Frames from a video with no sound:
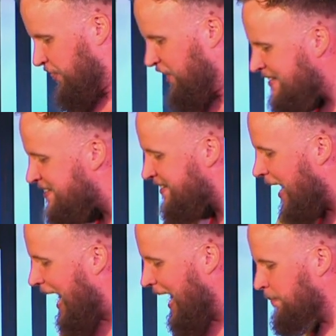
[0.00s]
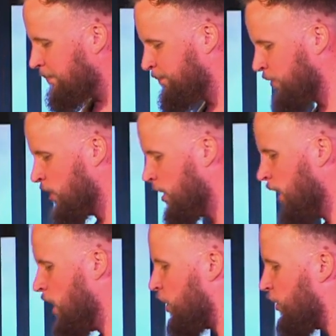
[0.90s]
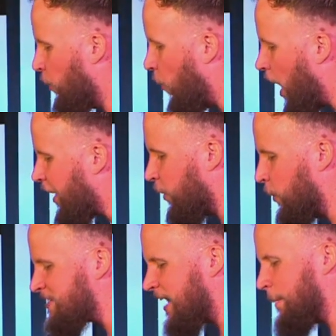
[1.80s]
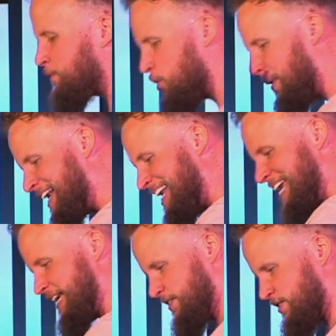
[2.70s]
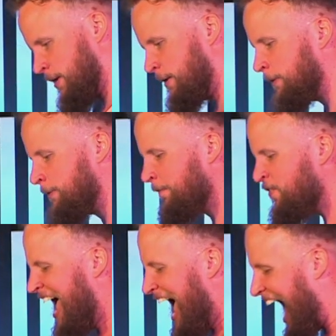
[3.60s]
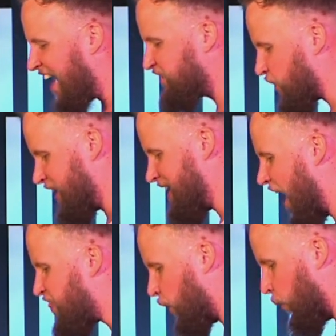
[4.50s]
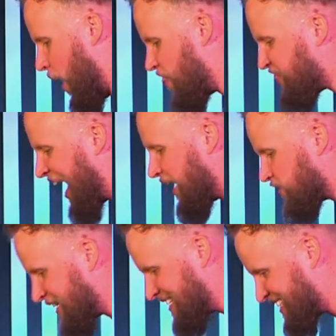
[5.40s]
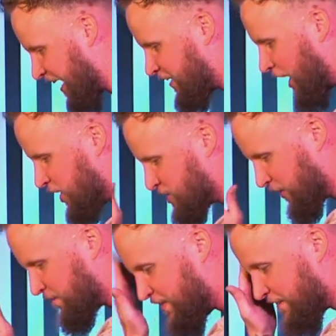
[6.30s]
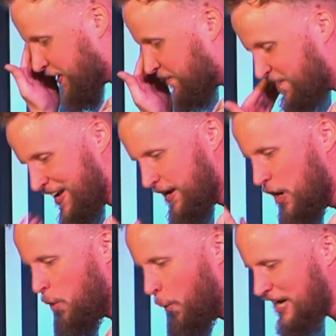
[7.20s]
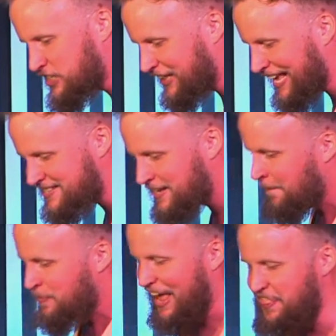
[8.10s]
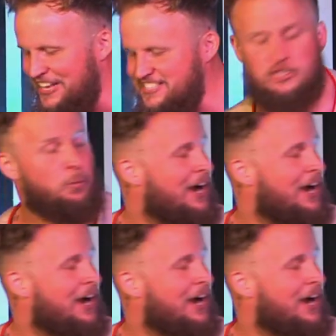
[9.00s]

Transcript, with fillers: This time, the water was up to my knees. After another 1,750 feet, watch this, and this is